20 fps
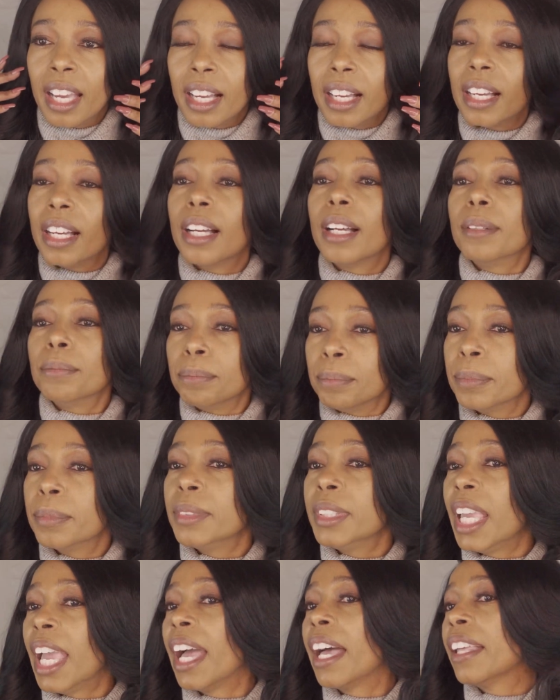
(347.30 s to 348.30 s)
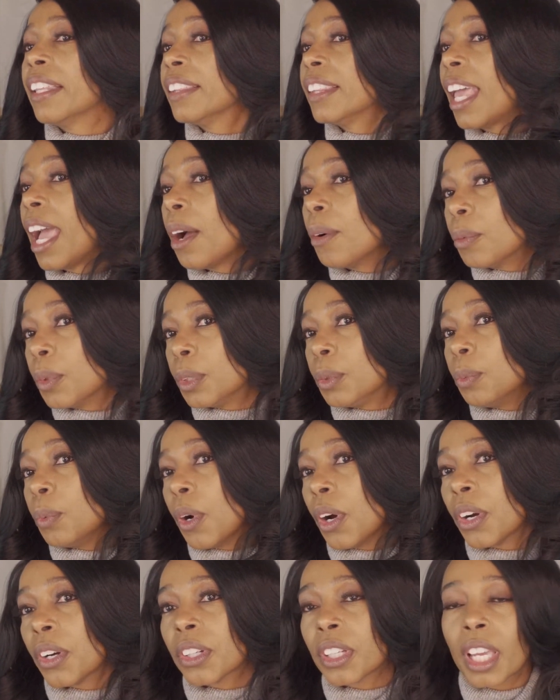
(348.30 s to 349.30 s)
Um, yeah, that would
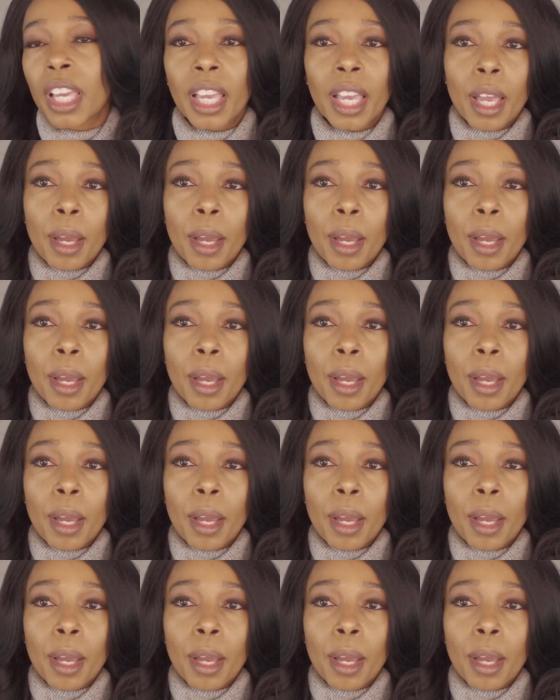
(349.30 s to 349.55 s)
work.